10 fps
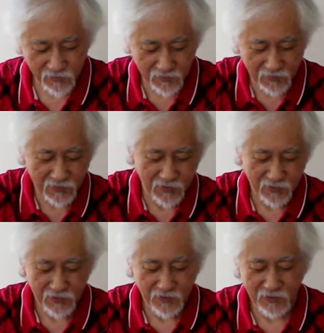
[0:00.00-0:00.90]

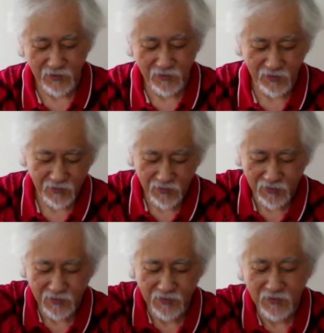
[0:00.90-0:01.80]

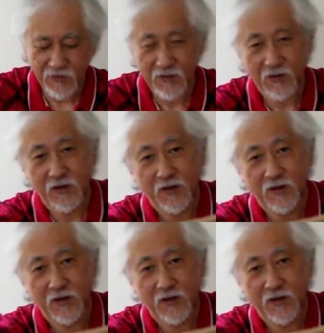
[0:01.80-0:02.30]
No one is speaking in this clip.